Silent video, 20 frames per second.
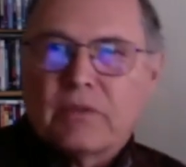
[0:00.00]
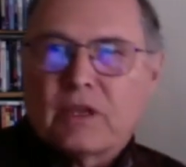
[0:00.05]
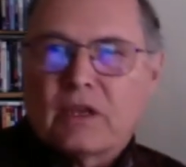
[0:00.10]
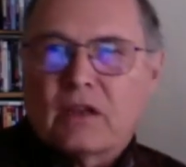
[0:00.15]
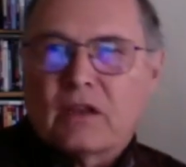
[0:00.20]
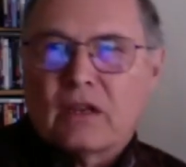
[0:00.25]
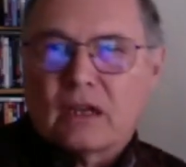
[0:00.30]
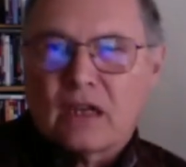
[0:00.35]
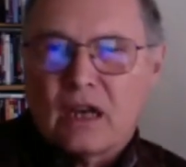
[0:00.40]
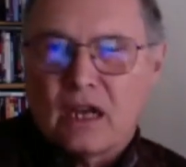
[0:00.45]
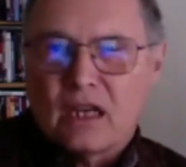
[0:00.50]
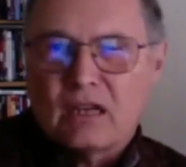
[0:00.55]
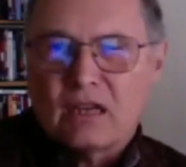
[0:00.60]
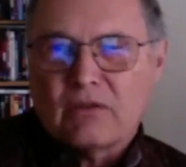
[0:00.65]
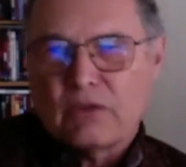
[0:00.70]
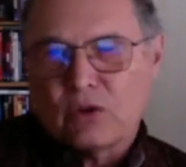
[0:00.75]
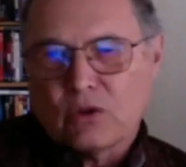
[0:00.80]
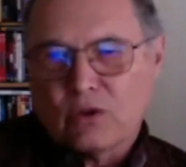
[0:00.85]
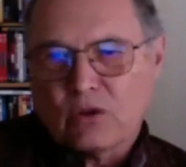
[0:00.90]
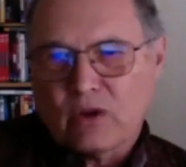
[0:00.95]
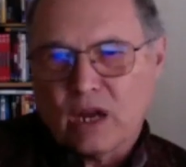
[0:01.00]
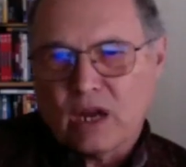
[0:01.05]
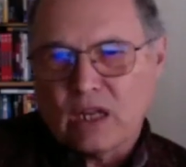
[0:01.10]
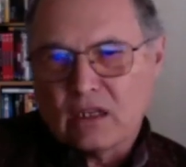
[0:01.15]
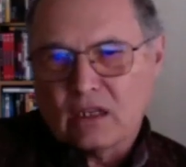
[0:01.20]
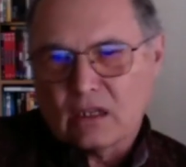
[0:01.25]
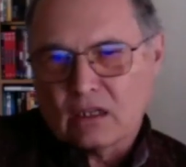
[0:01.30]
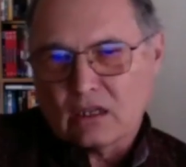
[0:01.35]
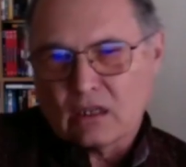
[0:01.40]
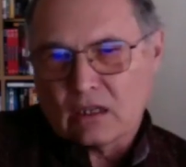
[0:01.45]
the kind of
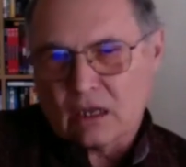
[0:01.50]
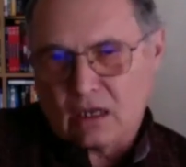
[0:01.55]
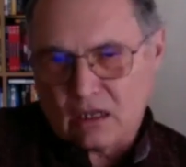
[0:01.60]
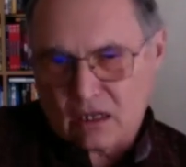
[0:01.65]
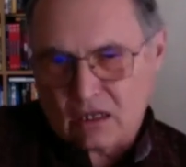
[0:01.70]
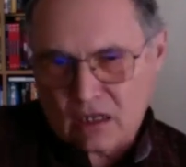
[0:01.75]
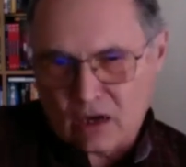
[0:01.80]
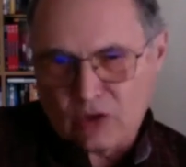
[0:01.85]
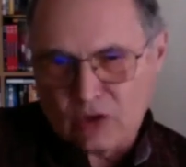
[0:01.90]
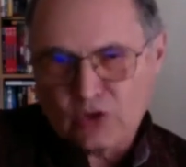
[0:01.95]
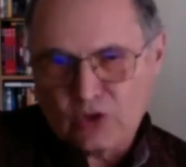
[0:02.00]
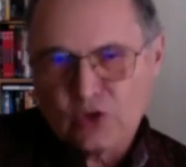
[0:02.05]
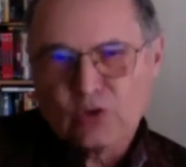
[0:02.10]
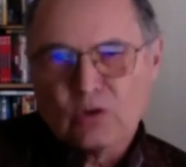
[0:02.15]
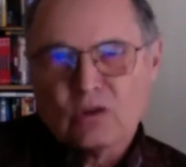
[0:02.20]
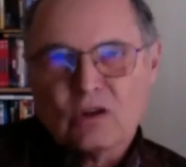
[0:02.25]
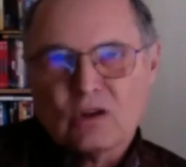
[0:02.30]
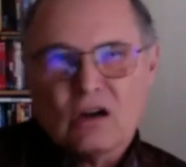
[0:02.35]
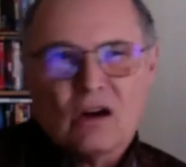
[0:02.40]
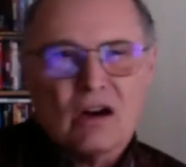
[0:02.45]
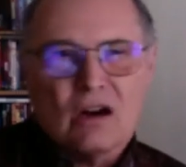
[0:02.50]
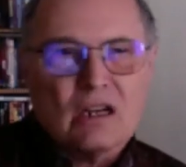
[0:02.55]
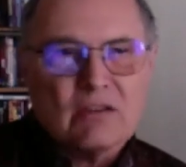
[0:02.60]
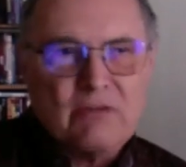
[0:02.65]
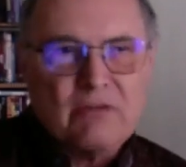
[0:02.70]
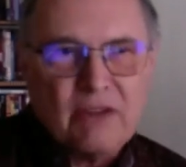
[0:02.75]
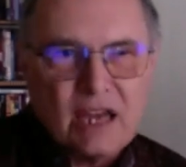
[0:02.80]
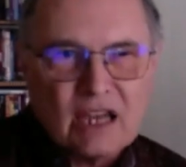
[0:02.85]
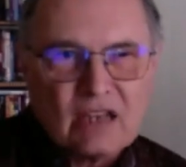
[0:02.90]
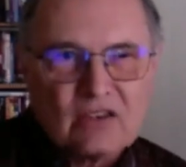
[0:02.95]
Ukrainian cultural
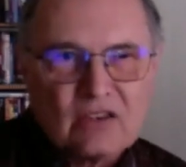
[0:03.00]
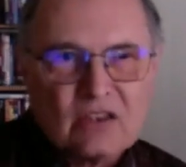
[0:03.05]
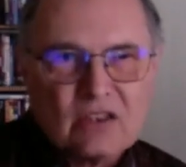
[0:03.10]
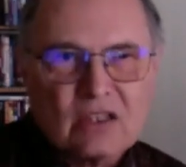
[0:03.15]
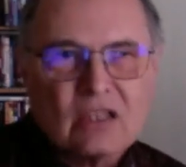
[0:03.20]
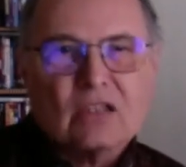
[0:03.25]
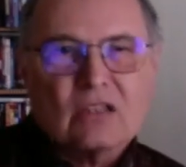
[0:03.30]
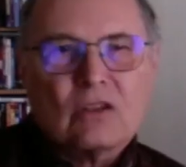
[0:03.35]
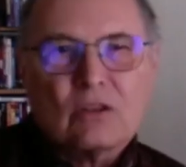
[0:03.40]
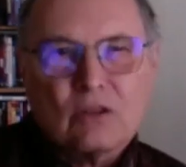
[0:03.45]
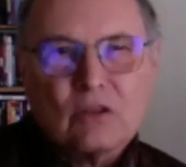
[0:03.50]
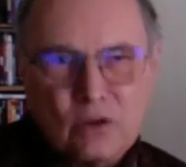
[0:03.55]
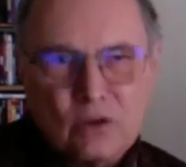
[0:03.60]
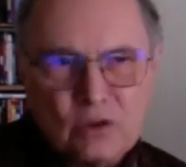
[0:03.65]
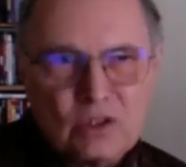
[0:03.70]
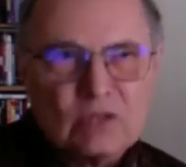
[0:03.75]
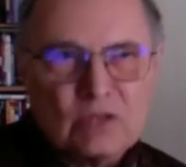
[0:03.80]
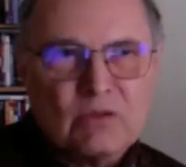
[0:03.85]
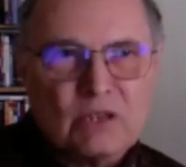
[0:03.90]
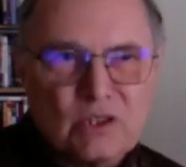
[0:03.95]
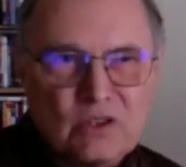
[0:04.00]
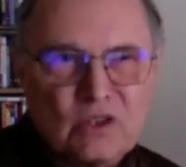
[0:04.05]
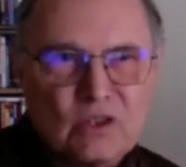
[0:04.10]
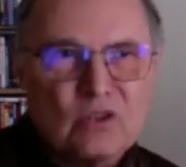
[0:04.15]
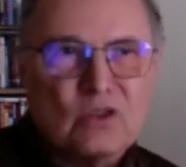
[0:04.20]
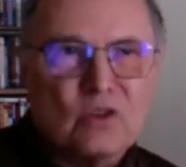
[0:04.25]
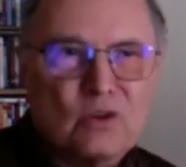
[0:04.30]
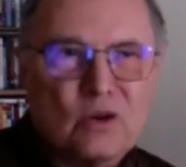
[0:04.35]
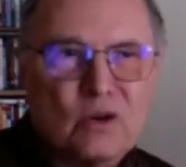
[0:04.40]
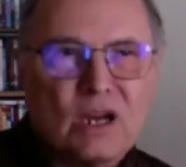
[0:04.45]
artifacts that those of us in
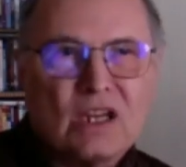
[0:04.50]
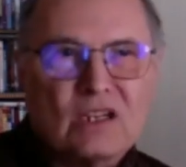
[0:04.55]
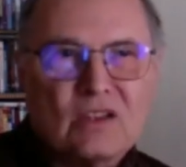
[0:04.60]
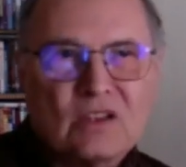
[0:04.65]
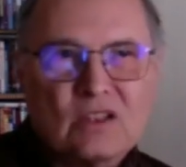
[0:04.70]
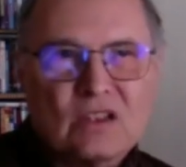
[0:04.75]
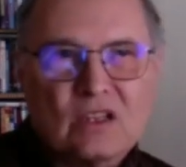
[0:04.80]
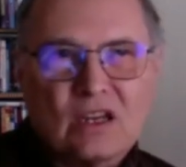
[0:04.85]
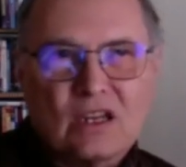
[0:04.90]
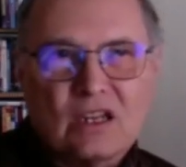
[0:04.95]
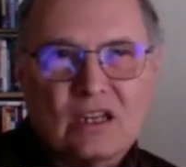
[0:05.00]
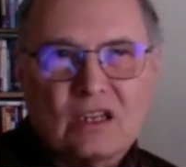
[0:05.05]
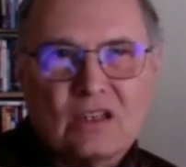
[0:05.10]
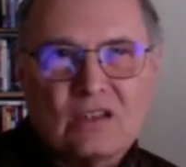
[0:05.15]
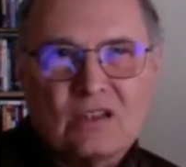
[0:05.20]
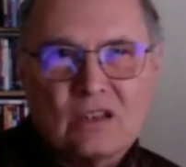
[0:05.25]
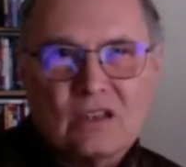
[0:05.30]
Ukrainian studies